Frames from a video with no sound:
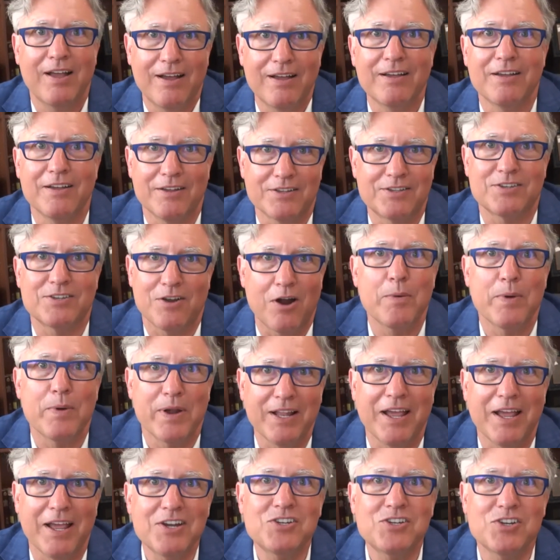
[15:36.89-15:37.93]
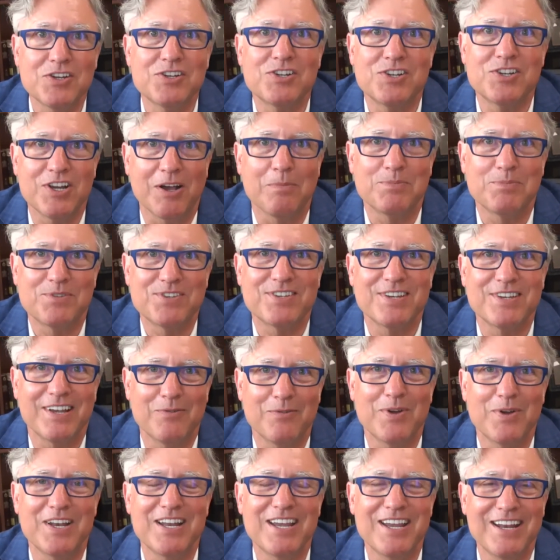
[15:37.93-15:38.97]
relationships, and
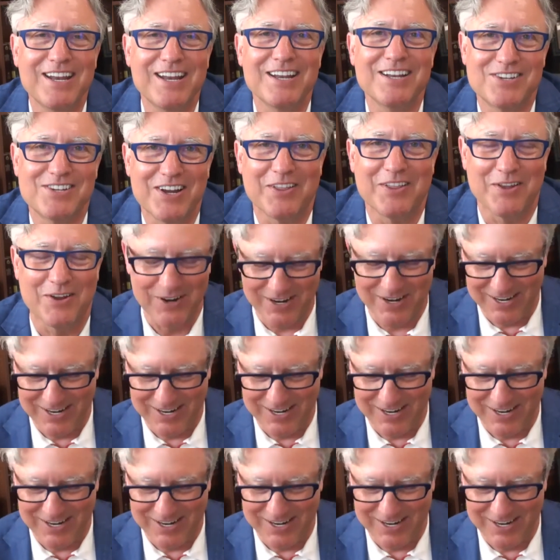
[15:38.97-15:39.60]
we need each other.